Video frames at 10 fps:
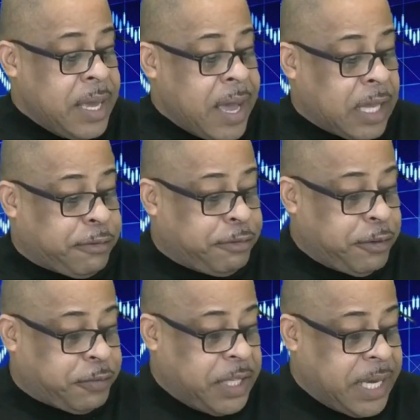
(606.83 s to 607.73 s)
at
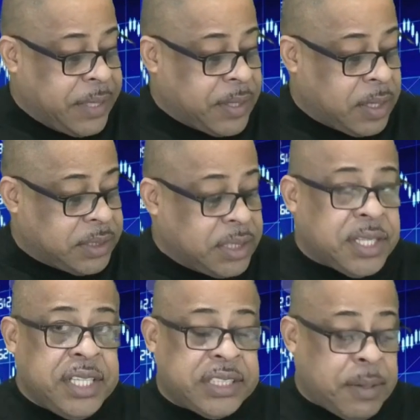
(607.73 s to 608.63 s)

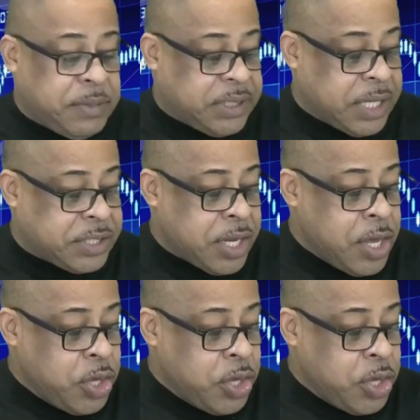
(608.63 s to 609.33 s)
$58.37.